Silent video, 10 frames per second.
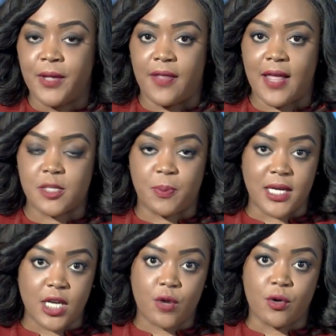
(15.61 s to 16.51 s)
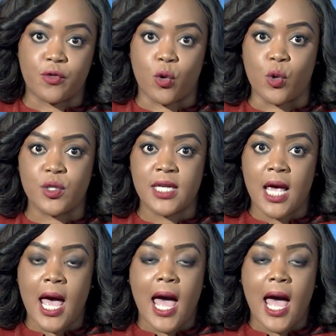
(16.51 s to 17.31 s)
And that's per year, of course.